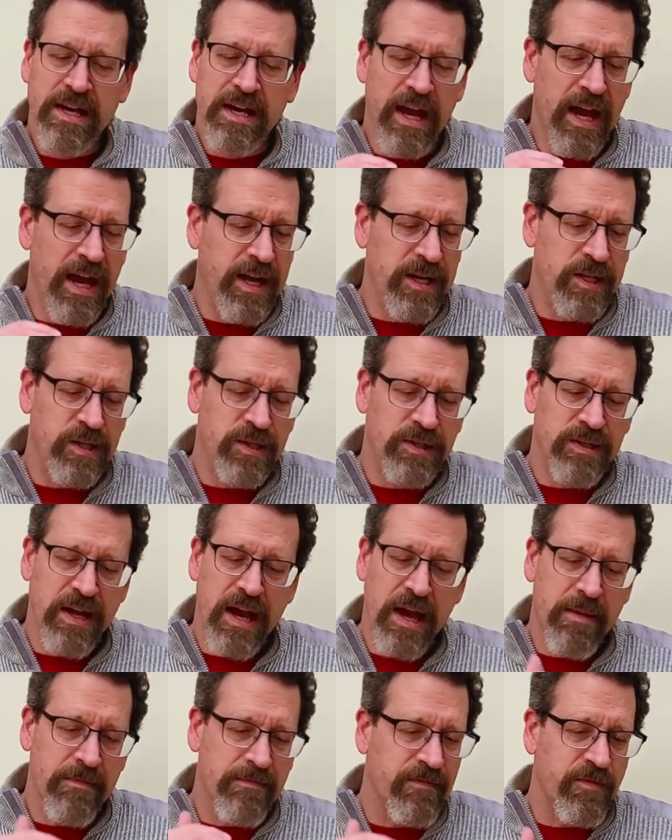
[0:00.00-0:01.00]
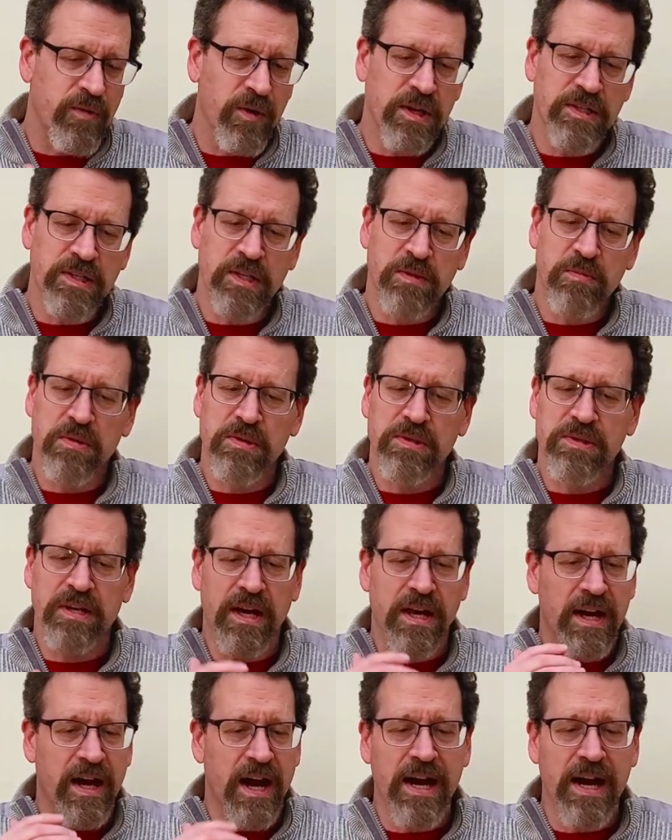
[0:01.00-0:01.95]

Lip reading: Age stamp, 46%.